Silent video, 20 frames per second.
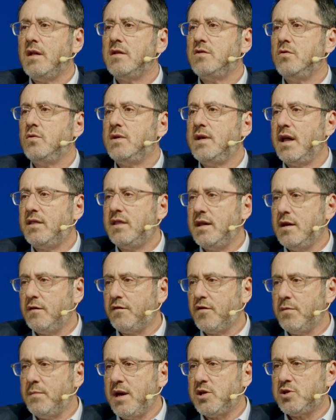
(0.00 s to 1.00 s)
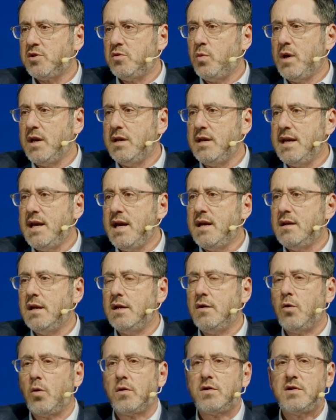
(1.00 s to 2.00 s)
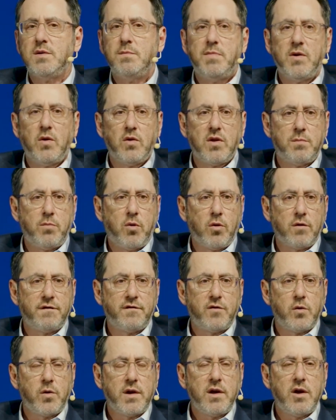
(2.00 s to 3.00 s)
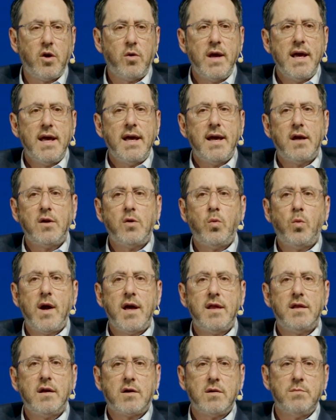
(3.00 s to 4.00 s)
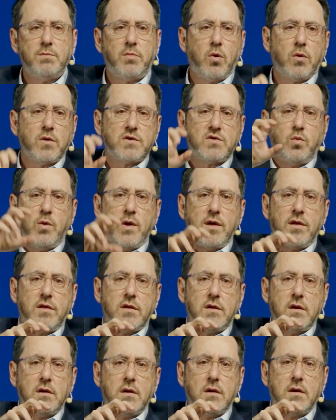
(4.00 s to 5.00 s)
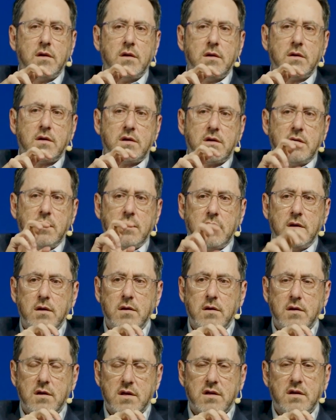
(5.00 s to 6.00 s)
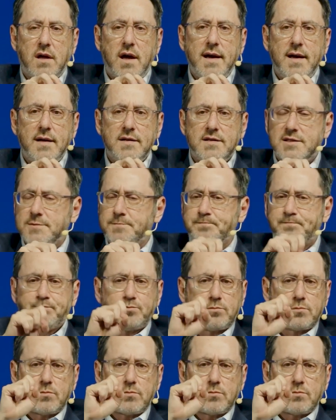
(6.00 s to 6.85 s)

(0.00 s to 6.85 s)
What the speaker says: to get the information we need in order to build the portfolio in a way that comports with the client's